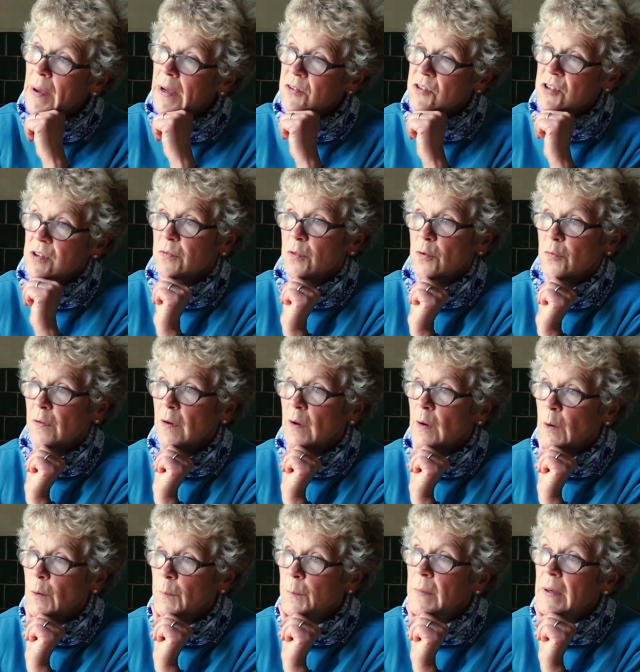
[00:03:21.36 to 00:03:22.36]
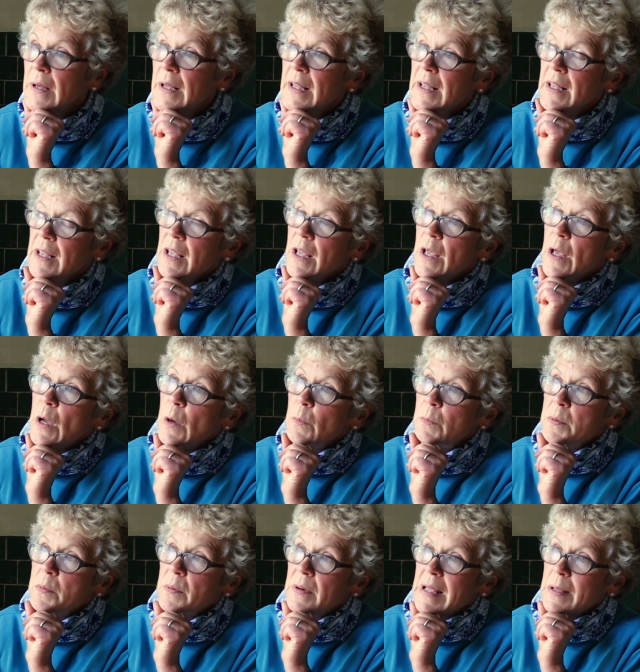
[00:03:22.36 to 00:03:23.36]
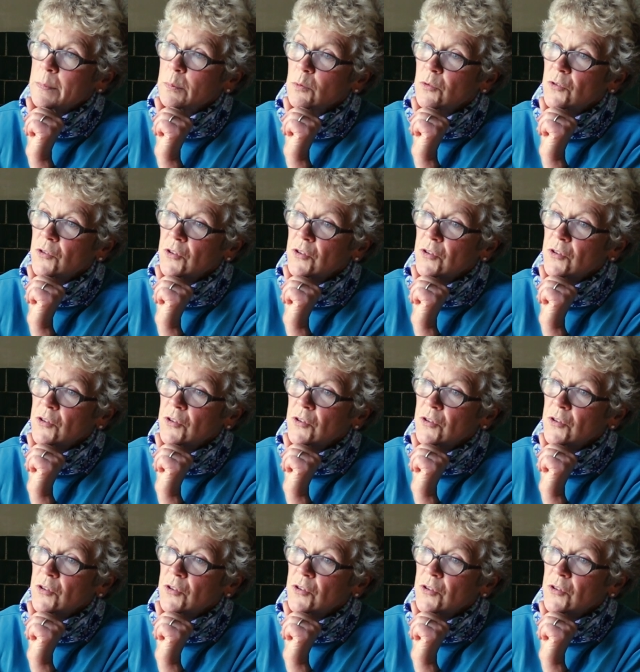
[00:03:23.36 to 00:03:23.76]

boundary of the farm, we were able